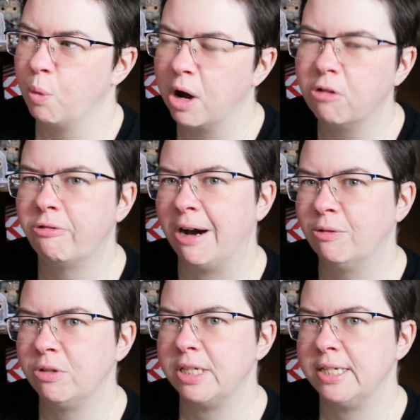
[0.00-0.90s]

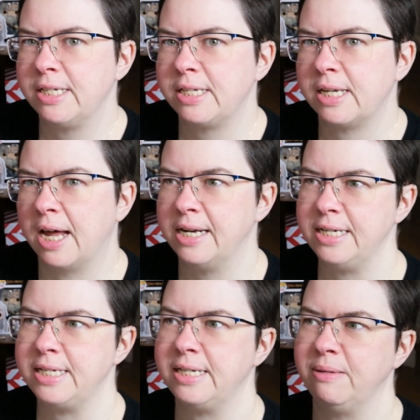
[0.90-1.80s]
well-rounded,
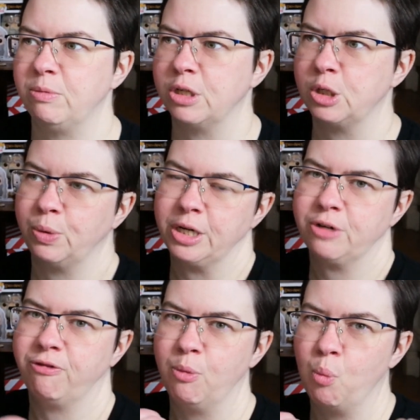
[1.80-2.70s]
and he seemed to
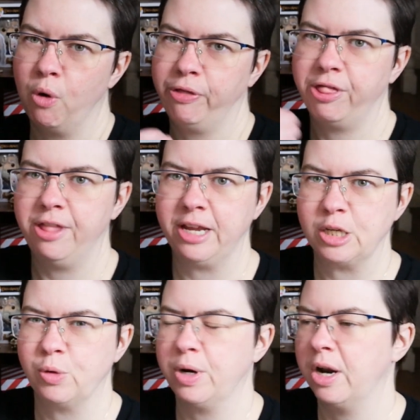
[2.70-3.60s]
switch from one
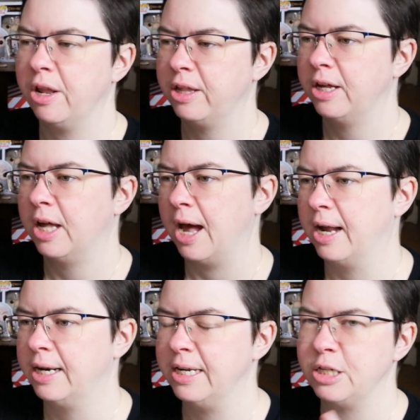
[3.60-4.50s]
thing to another,
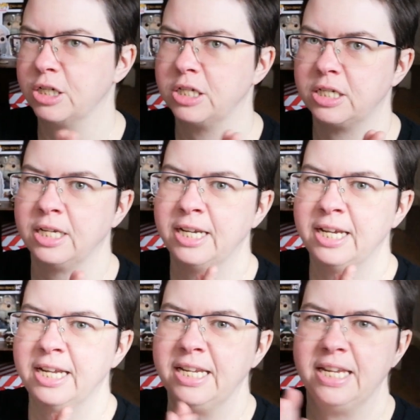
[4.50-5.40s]
and it just,
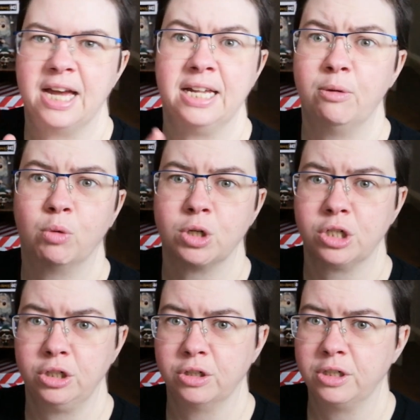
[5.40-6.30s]
yeah, it
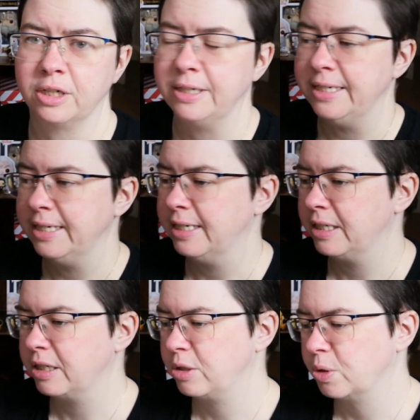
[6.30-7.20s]
wasn't good. I
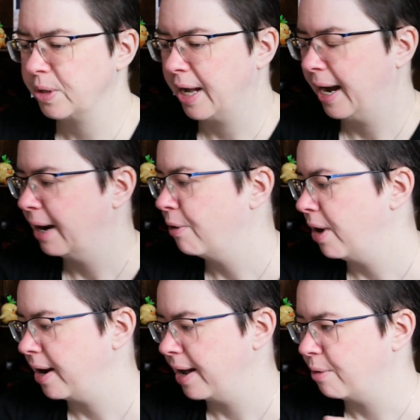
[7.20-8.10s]
needed to sort that
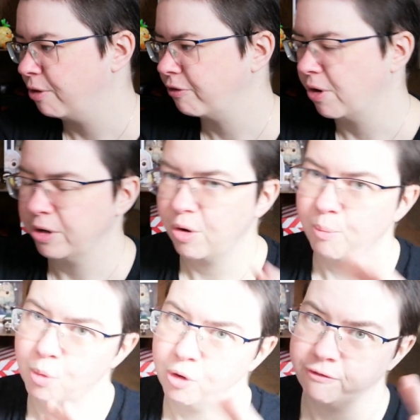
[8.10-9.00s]
out, and now I've kind of
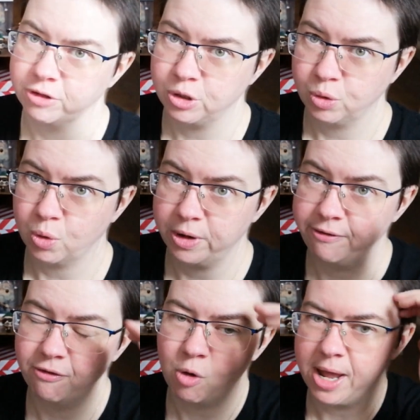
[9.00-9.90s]
got more of a
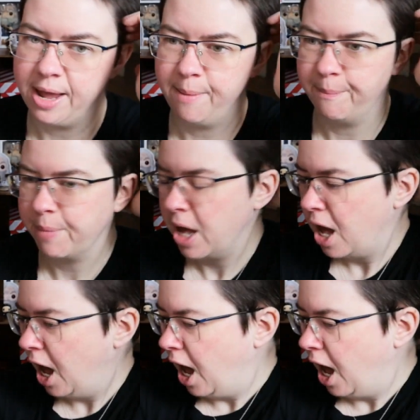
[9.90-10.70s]
story for him.